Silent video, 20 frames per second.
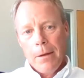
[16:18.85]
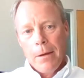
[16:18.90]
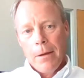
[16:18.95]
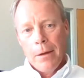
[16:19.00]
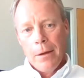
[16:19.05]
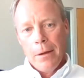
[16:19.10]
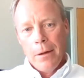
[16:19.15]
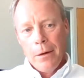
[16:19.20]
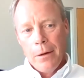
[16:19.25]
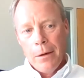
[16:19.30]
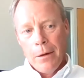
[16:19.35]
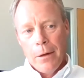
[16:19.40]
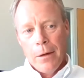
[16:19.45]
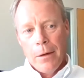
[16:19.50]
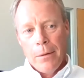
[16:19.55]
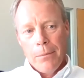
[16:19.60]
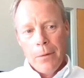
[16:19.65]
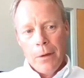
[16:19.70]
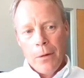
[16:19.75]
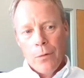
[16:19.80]
And
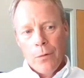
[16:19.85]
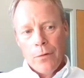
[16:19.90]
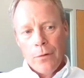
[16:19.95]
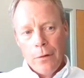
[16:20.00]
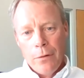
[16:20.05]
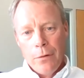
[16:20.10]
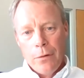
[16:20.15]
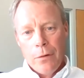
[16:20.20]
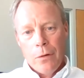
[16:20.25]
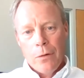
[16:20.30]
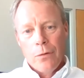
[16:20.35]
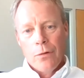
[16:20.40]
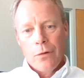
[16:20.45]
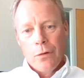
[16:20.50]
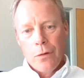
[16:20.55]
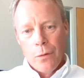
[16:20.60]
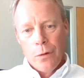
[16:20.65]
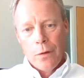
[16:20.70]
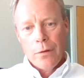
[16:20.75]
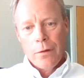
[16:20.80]
it was
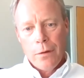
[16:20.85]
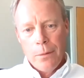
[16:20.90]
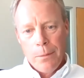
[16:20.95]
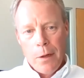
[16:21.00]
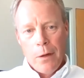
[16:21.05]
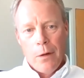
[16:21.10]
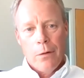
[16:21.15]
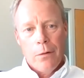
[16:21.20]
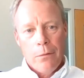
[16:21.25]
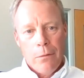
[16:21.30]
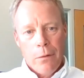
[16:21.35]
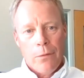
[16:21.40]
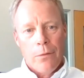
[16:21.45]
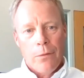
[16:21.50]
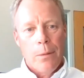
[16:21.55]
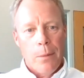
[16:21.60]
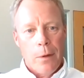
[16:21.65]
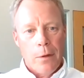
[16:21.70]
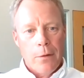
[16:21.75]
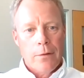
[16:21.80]
introduced to us about
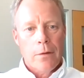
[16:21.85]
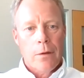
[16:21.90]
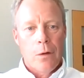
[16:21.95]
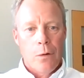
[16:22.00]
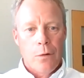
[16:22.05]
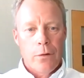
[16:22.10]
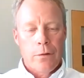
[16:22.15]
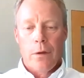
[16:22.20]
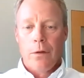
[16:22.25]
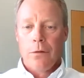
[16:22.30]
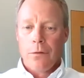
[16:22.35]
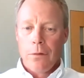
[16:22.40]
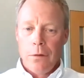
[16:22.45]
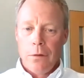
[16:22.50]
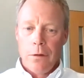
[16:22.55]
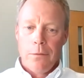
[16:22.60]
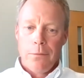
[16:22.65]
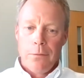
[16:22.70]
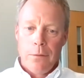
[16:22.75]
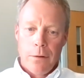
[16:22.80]
3 months ago as an
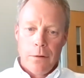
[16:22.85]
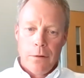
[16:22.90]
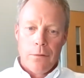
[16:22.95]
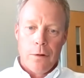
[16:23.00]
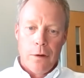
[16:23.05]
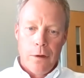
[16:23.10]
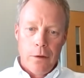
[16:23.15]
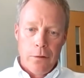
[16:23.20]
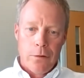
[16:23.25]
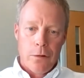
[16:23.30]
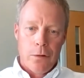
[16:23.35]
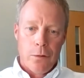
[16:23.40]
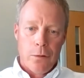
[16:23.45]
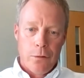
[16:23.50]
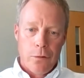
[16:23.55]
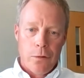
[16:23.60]
alternative to the trade show.